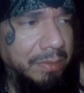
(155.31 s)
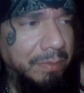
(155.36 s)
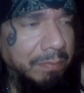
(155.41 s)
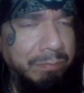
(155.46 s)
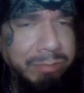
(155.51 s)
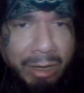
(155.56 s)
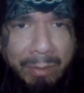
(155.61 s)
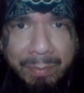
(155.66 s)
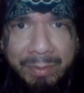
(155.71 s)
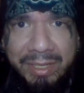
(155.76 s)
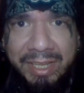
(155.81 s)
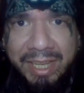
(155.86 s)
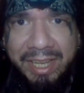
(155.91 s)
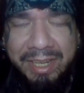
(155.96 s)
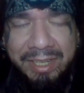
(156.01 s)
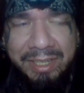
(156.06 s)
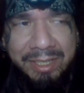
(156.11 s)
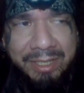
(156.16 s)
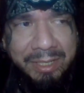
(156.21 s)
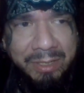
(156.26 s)

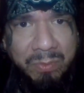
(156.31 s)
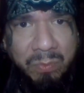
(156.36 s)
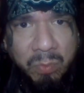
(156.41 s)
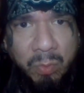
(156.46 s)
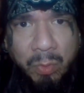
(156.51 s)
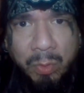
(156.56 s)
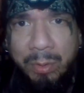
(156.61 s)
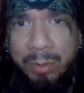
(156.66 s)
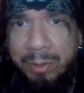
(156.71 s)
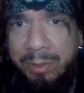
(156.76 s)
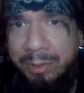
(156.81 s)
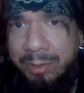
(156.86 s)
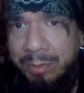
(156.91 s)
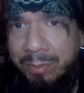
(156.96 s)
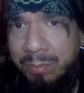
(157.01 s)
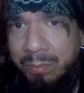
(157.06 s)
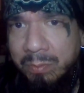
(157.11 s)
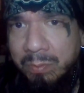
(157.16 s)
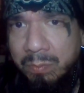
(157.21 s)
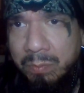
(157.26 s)
propaganda and war,
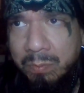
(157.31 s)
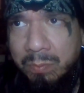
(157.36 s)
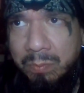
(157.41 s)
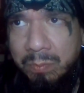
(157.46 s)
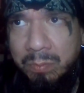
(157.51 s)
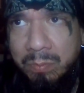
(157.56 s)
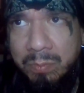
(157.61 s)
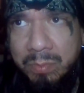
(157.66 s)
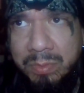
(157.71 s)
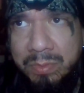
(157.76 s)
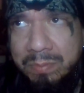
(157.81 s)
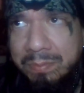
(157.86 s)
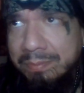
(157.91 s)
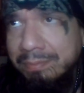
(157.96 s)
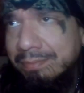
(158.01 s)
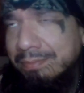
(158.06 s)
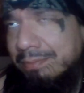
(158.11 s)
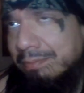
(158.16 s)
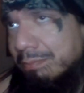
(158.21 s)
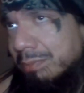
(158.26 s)

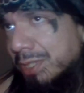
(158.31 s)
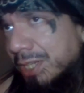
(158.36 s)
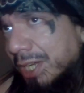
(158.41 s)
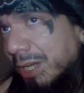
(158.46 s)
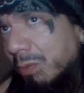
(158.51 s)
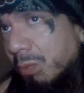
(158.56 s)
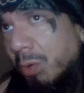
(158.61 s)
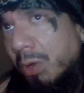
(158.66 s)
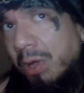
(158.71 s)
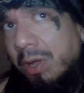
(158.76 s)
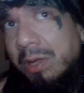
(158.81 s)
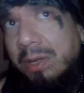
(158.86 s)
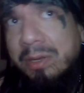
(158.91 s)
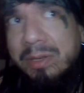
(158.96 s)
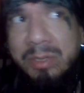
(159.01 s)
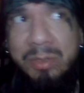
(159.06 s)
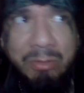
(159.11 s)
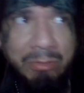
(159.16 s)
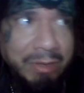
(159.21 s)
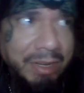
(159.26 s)
Taiwan,
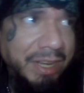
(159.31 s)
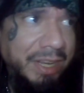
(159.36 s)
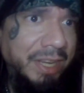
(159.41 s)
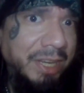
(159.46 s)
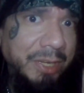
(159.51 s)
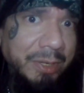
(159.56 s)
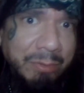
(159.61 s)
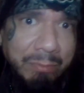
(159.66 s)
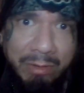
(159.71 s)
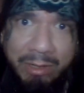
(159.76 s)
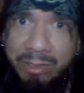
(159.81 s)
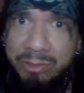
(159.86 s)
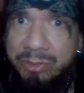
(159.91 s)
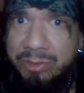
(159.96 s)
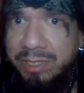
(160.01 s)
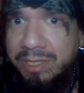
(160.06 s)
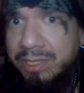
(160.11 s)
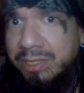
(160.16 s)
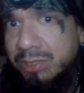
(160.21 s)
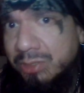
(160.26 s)
Ukraine,
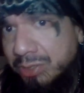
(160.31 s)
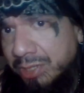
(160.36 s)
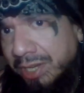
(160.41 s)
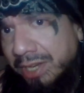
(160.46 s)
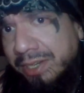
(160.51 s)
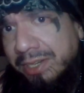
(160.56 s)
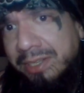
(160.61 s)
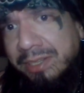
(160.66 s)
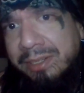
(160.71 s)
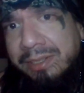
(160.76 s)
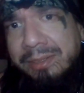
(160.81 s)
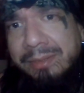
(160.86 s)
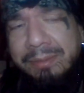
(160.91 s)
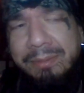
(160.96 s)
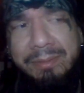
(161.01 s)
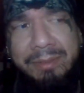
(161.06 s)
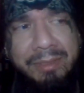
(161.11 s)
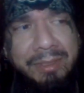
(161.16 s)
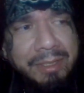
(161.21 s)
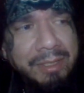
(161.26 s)
Russia, China,
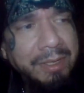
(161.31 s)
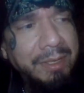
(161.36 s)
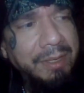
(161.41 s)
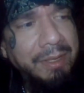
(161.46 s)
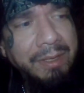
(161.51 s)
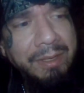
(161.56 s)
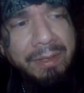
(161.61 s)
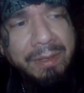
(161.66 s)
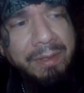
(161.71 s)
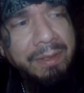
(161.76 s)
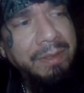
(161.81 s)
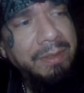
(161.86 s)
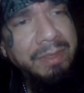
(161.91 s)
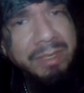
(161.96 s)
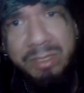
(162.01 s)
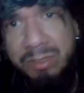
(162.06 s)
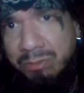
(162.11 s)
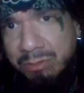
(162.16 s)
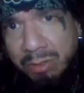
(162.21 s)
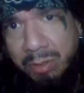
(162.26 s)

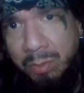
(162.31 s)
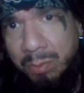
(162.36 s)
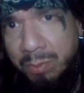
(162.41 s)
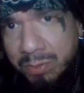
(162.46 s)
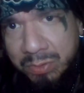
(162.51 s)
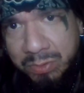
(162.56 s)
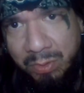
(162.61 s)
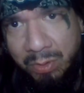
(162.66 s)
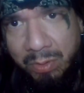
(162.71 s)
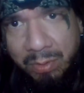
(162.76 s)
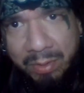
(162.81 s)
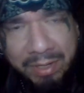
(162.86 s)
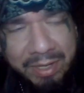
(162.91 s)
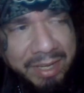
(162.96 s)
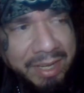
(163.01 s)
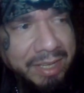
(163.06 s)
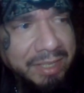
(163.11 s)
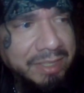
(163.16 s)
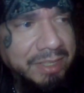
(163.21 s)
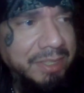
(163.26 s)
these drones are all
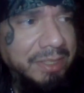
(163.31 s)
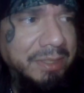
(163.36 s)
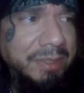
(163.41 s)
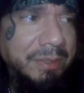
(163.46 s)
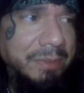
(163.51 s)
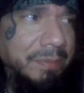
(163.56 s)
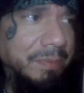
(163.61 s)
connected.